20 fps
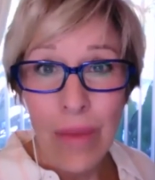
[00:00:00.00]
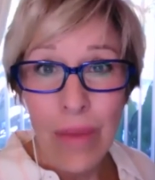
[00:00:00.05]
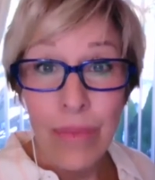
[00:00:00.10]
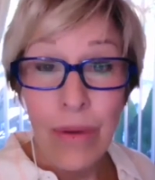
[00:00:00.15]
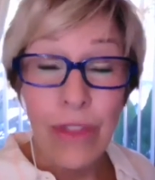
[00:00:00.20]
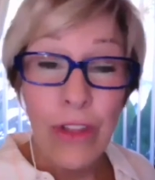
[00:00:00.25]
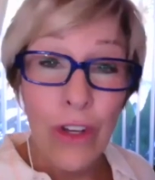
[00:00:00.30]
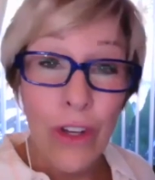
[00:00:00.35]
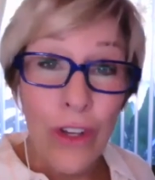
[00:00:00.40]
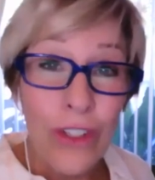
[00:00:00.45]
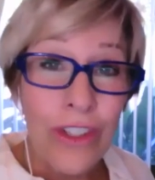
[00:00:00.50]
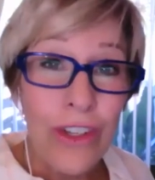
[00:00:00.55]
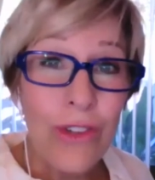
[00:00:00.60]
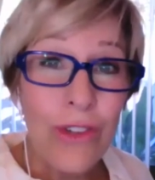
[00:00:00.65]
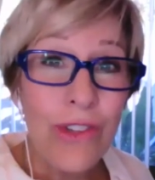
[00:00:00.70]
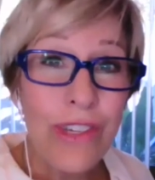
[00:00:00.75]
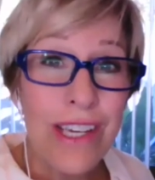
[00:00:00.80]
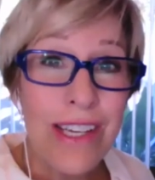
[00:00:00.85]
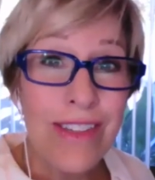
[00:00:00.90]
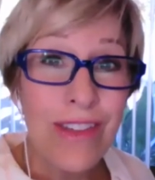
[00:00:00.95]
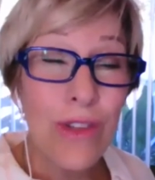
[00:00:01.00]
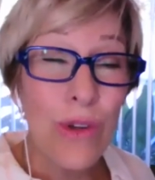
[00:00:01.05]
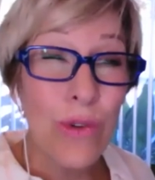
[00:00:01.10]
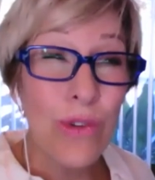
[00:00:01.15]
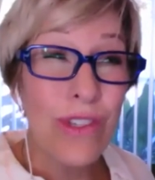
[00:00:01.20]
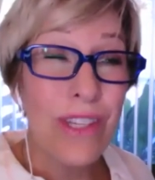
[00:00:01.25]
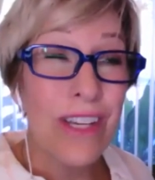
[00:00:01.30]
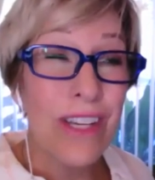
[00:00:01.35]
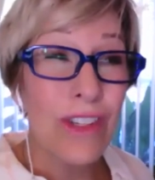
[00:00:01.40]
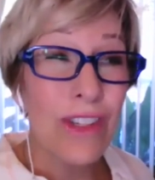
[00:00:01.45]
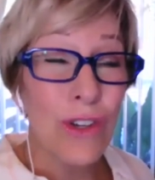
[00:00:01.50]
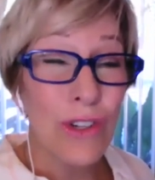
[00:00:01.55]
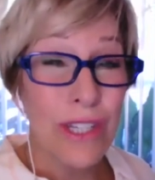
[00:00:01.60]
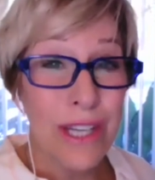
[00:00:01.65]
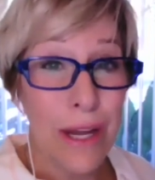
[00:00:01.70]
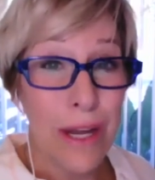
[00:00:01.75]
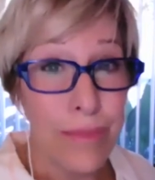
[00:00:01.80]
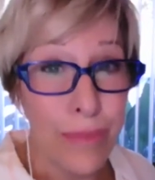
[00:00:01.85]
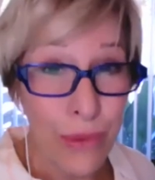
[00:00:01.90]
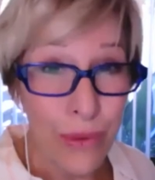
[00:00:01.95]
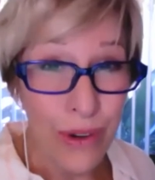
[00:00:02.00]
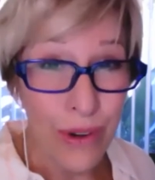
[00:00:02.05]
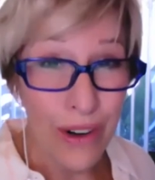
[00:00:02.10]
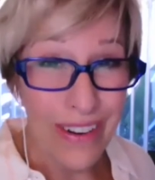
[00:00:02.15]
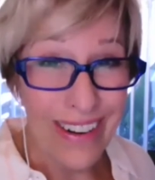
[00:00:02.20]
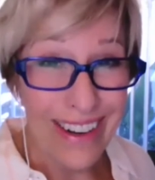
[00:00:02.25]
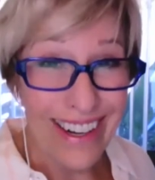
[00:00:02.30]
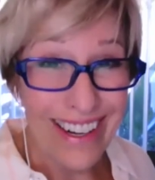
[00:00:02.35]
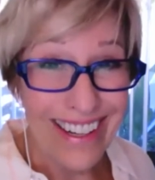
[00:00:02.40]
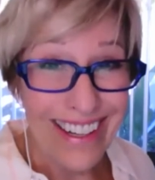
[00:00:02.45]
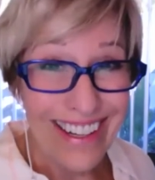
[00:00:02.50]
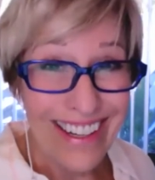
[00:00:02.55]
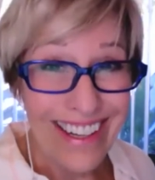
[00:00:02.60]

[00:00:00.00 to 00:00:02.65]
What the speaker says: But the good news is those things are temporary.